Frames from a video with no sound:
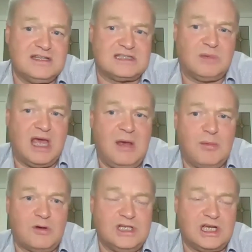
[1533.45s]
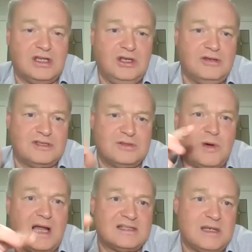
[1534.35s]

there's some chemicals you can use as well,